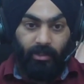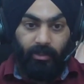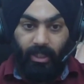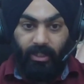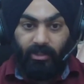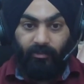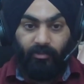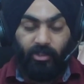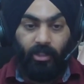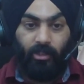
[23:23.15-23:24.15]
that is
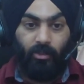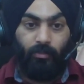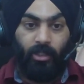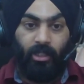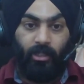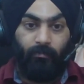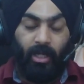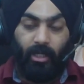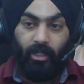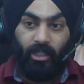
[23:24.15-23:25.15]
sufficient to be a
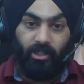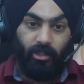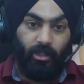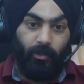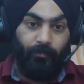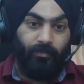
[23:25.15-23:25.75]
backend engineer.